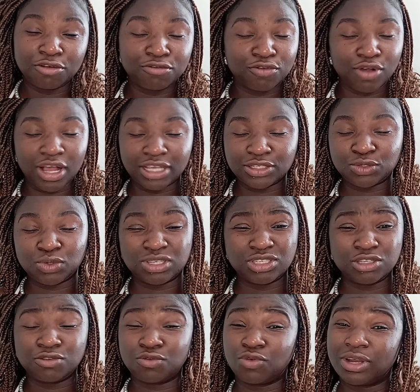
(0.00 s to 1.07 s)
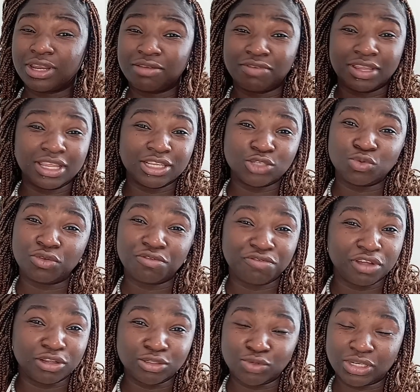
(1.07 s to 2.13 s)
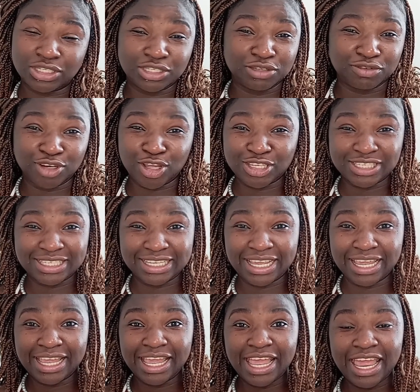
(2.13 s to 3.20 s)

for us to achieve whatever that we failed to achieve last year.